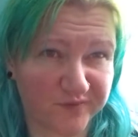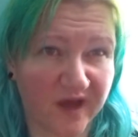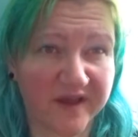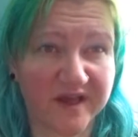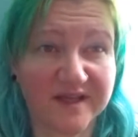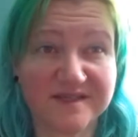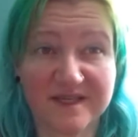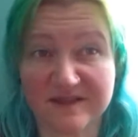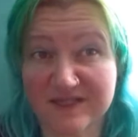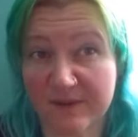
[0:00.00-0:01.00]
I can
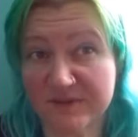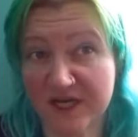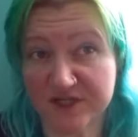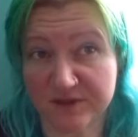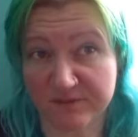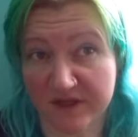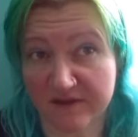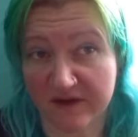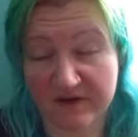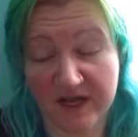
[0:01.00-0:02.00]
see the temptation being
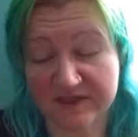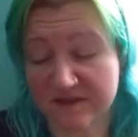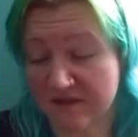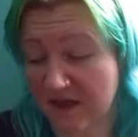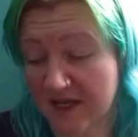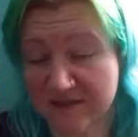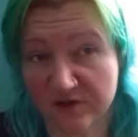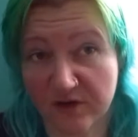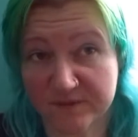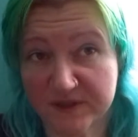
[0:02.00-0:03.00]
there. It hasn't
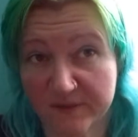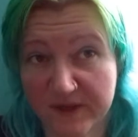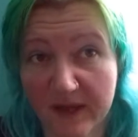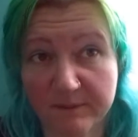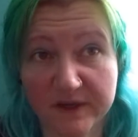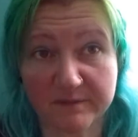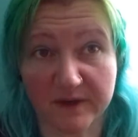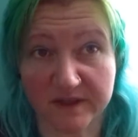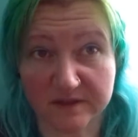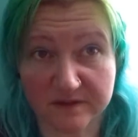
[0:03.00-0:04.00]
cropped up yet, but it
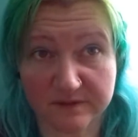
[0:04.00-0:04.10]
might.